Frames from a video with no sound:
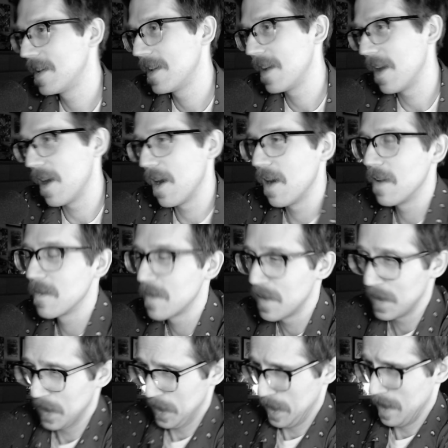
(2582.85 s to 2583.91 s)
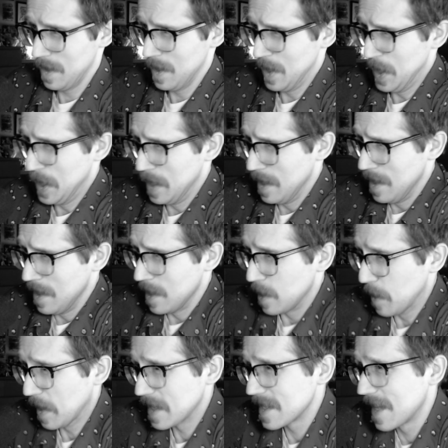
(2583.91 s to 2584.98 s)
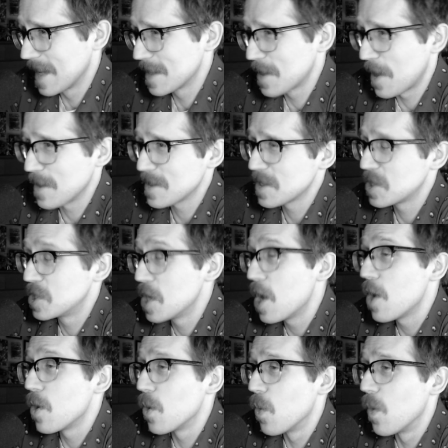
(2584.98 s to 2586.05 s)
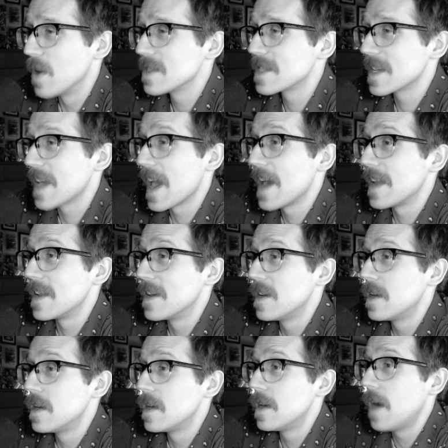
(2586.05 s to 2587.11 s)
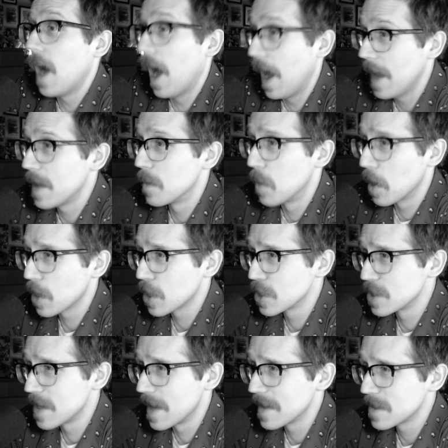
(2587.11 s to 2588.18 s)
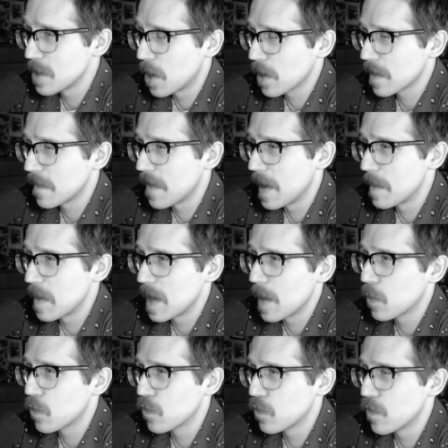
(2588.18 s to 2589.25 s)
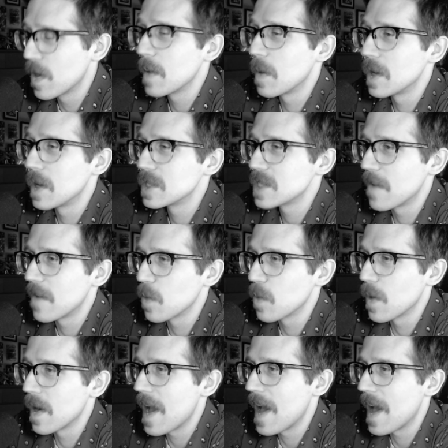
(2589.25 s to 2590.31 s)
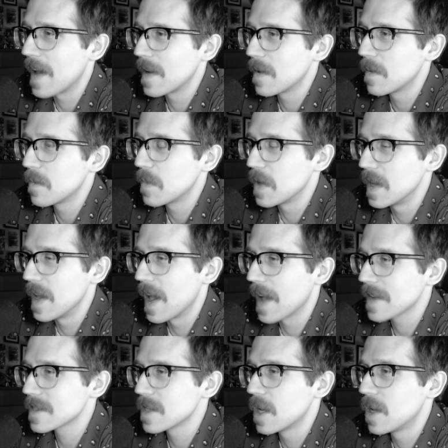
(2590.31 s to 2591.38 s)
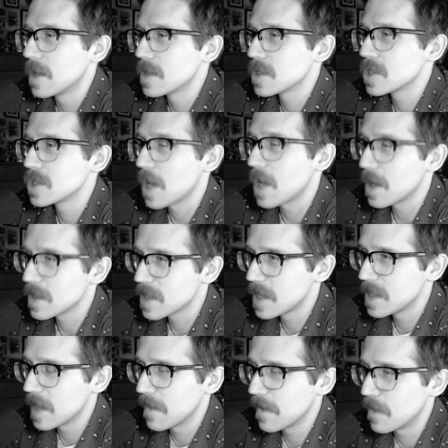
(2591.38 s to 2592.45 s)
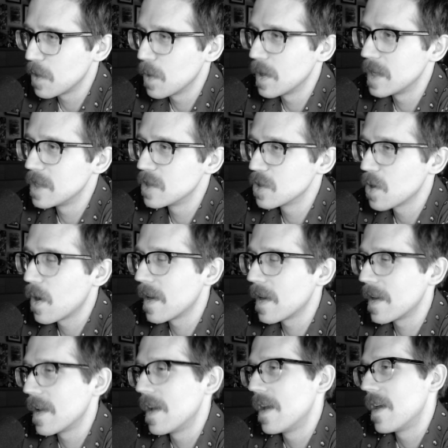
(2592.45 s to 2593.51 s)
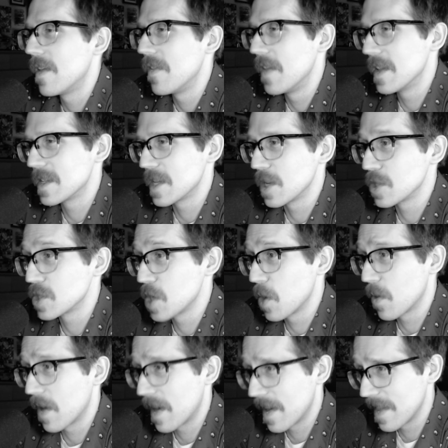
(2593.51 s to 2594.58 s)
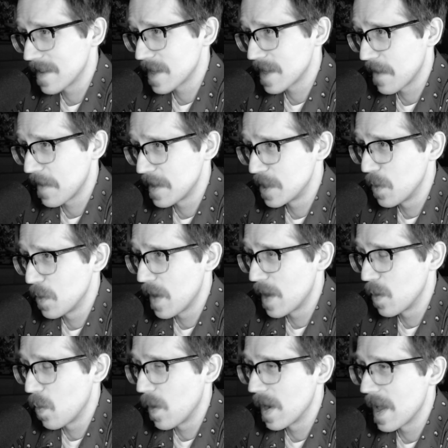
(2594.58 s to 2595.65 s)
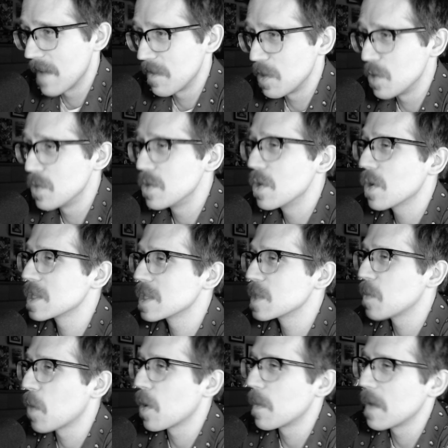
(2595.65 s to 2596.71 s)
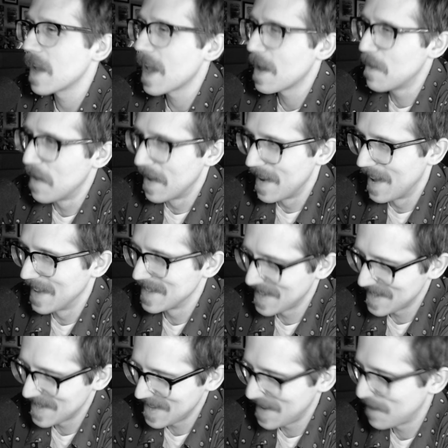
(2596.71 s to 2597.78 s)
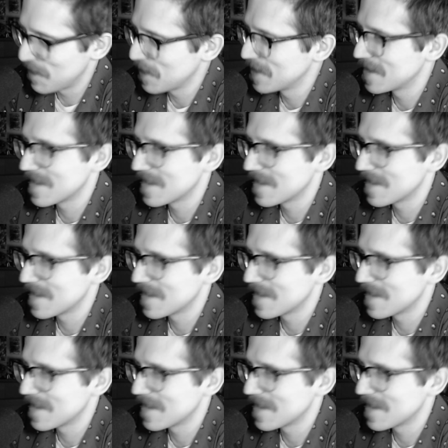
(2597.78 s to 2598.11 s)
of the Pixelated Sausage Show. Once again, I am Marcus Ness. Y'all can find me pretty much everywhere at PX Sausage. If you enjoyed this here show or any of the stuff I do and what have you, you can support me and my nonsense effort.